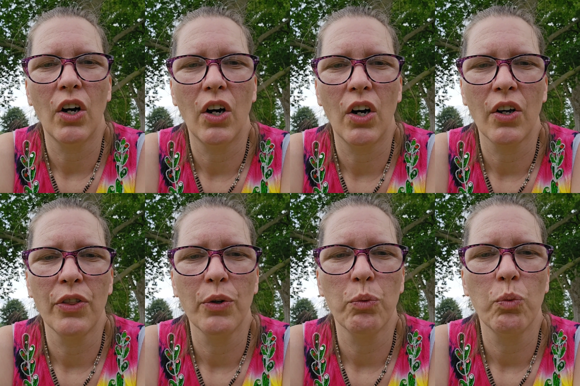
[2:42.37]
On
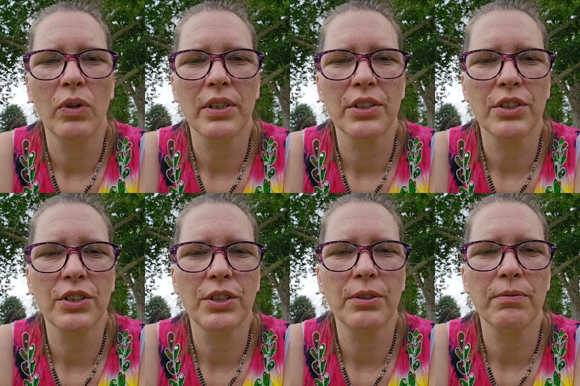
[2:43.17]
the
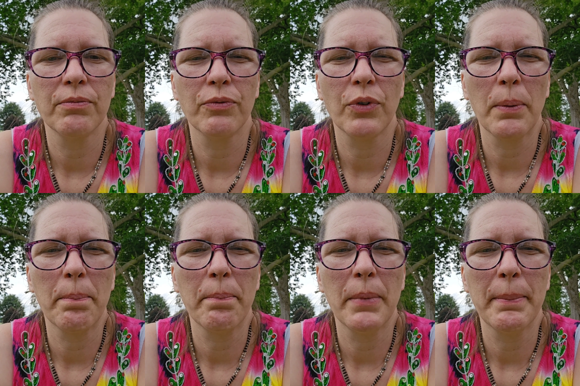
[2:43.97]
ones
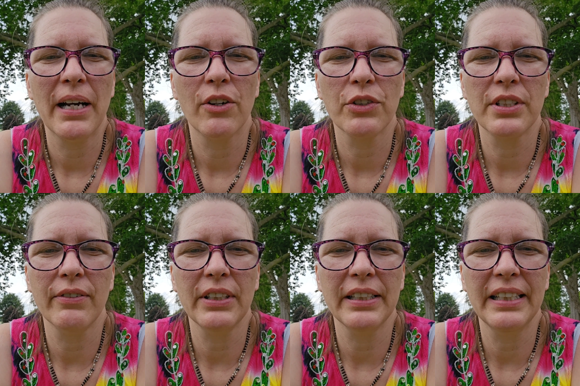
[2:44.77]
from about
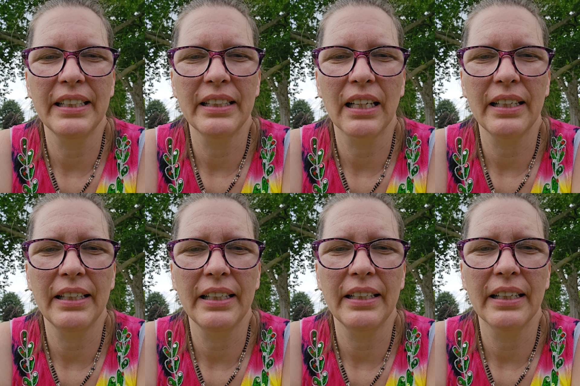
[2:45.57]

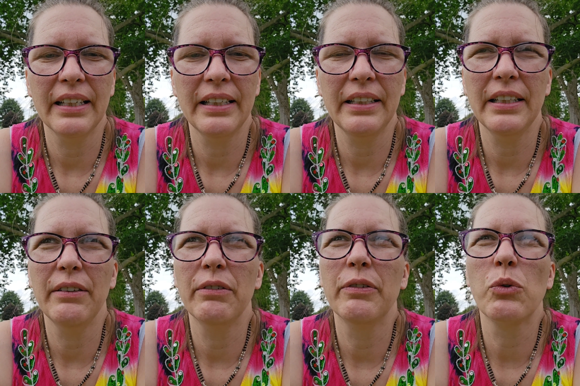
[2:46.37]
1790 to
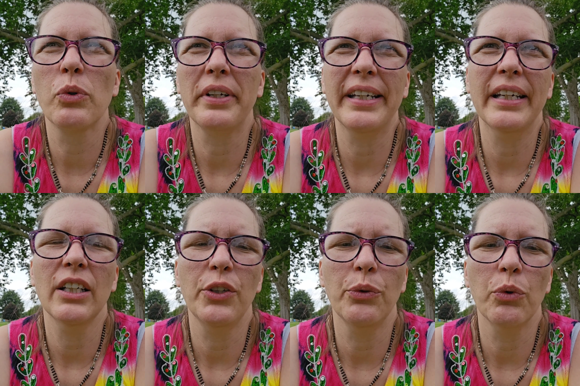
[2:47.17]
1840,
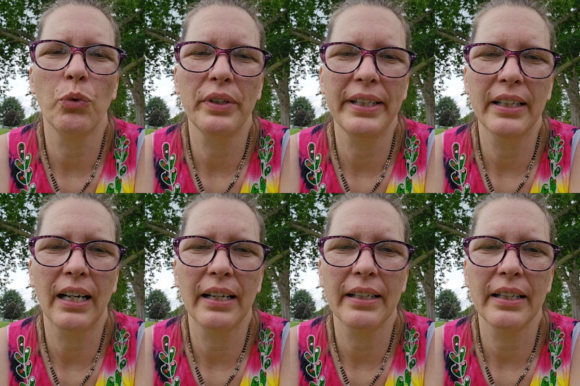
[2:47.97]
you only
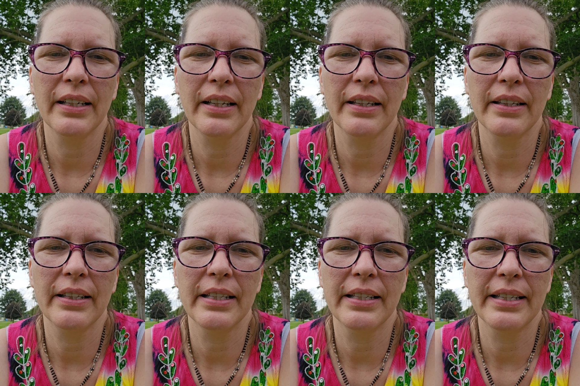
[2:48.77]
got
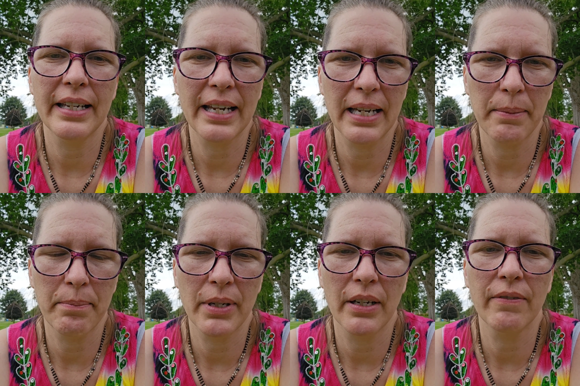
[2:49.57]
the
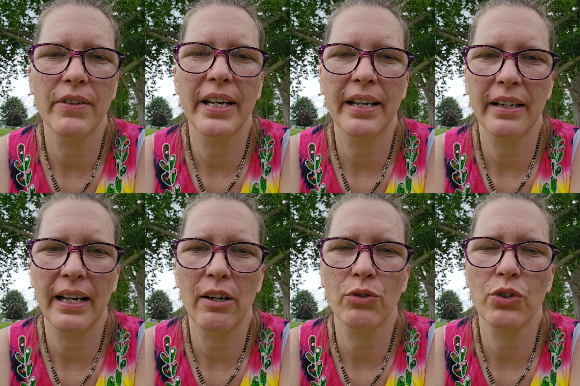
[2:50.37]
name of the head of
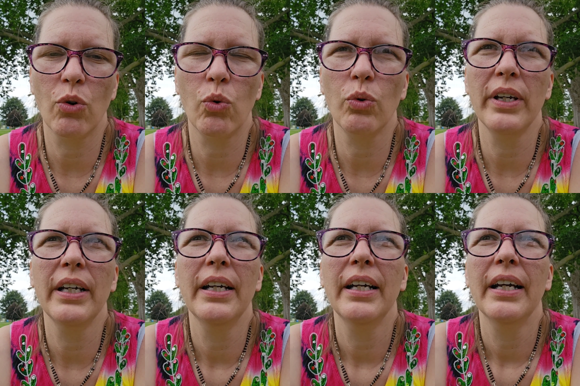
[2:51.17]
household
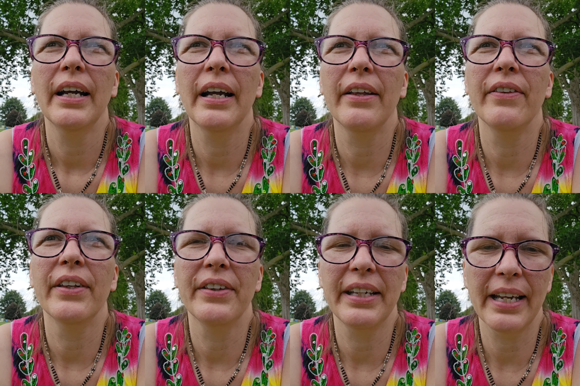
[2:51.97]
and
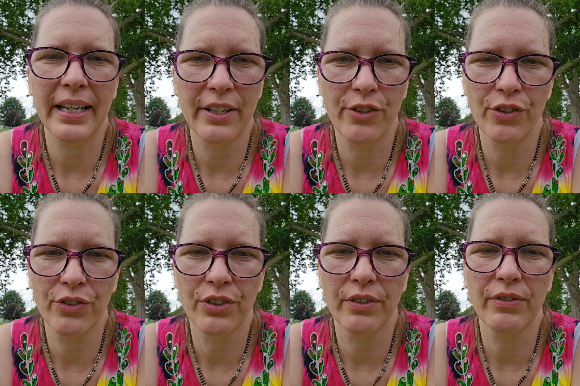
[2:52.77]
then the
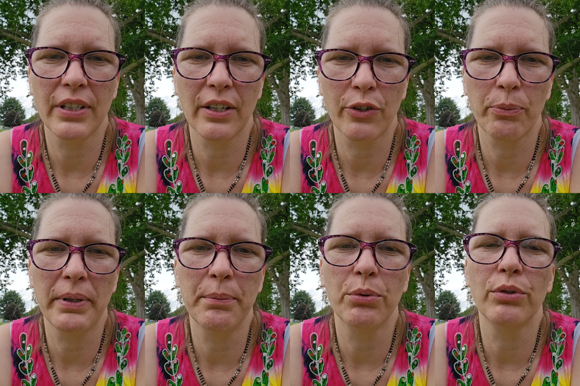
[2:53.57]
ages of the other
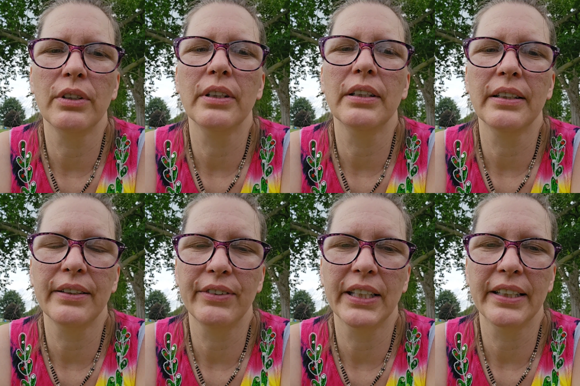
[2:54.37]
people
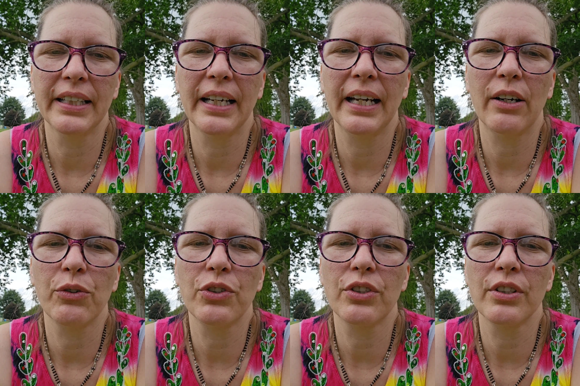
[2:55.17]
living in that
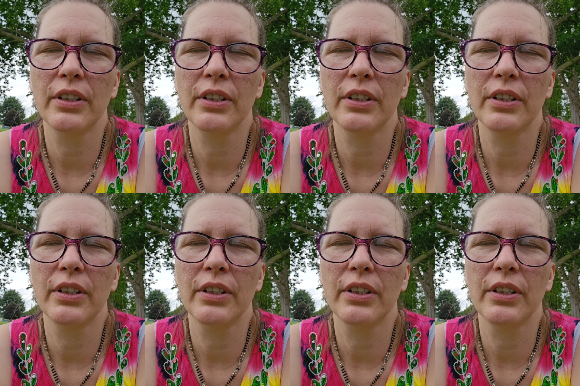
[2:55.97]
house.